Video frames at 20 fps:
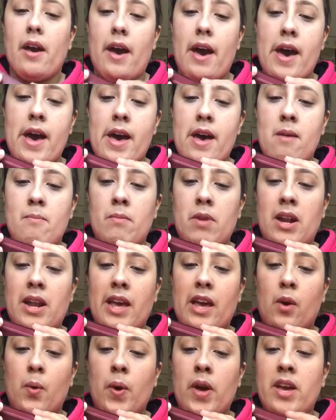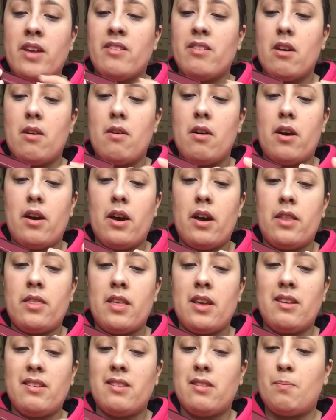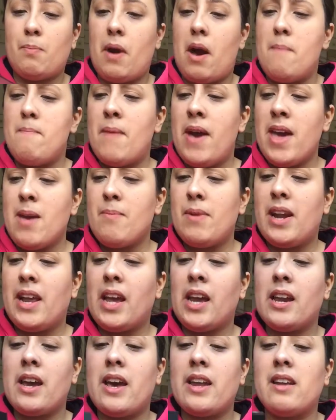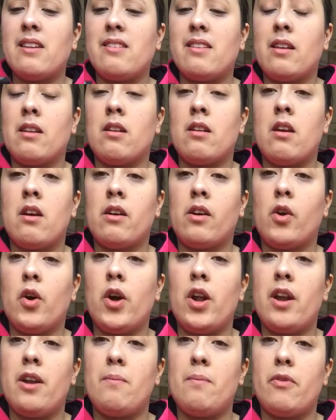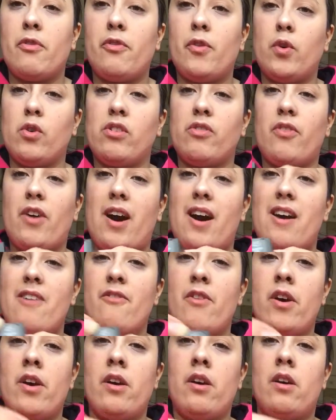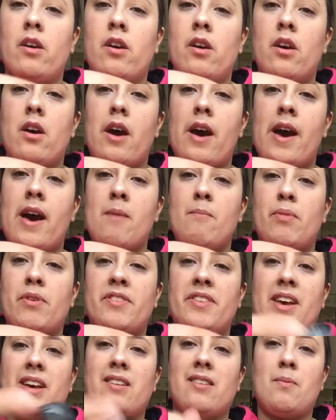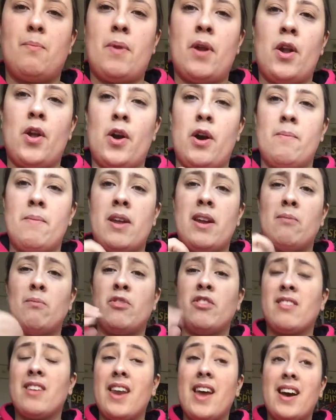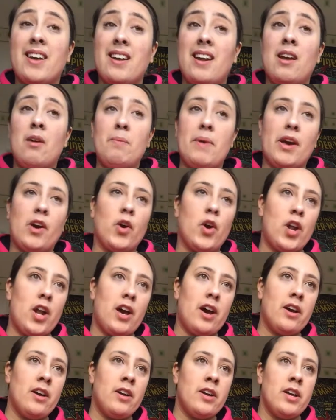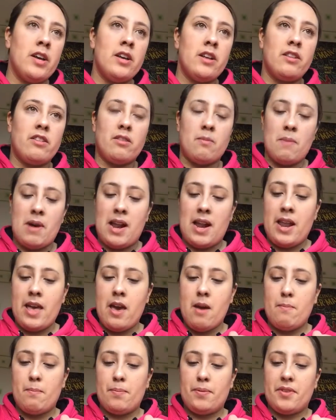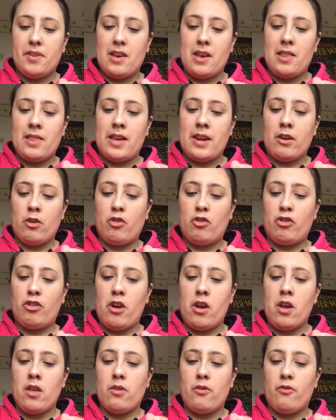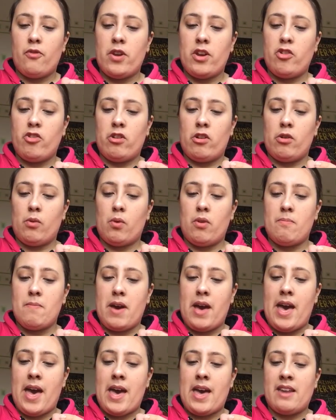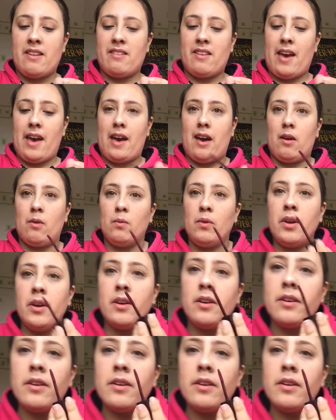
Liquid. This is by Maybelline and it's in colour number 45, Possessed Plum. And I'm just going to add a little bit of colour to my lips and then I'll show you the finished look with my hair down.